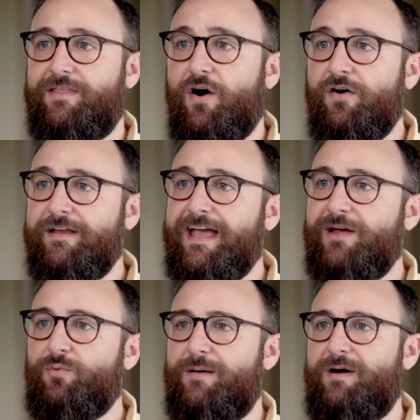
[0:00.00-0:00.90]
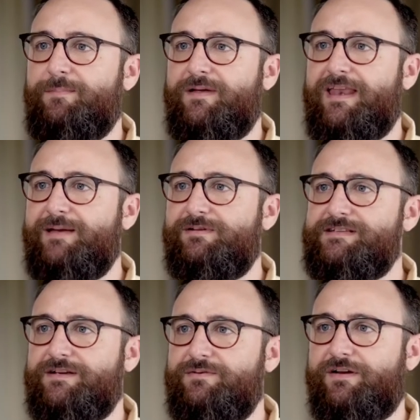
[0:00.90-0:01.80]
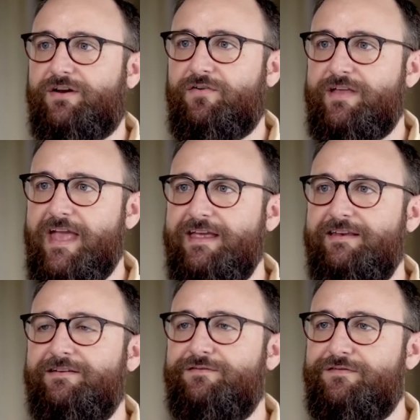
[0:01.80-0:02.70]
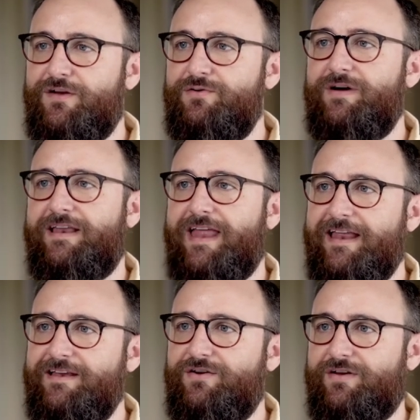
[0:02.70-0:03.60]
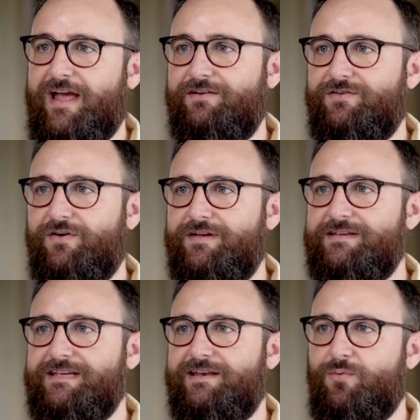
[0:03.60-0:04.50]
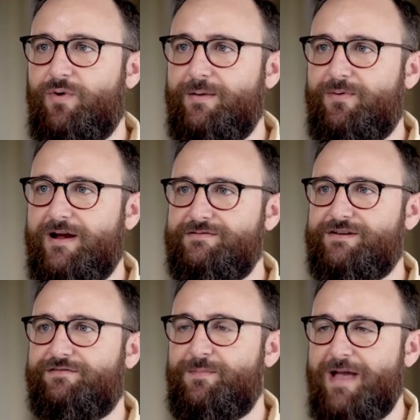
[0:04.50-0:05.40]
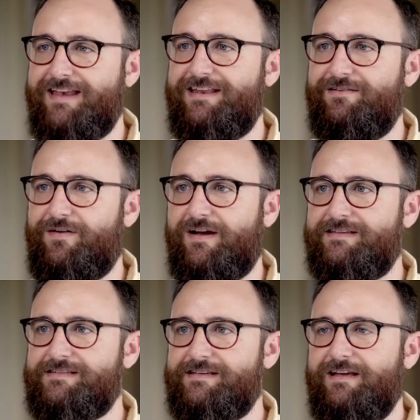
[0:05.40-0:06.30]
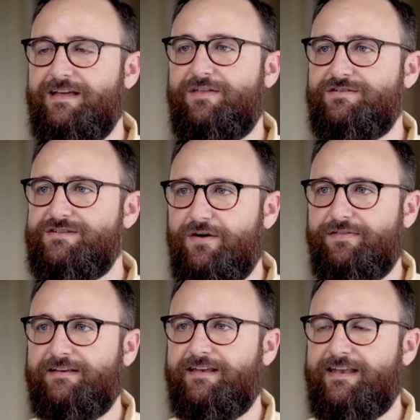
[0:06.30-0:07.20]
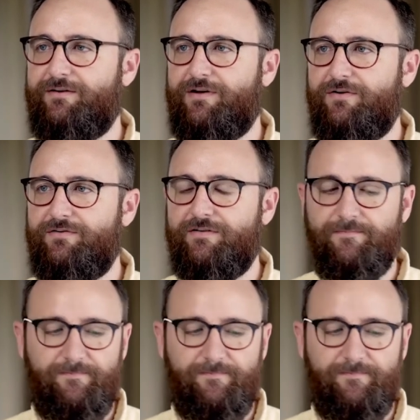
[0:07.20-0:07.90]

The AutoCAD web app enables you to create, view, and edit your CAD drawings in a web browser from any device. There's nothing to download.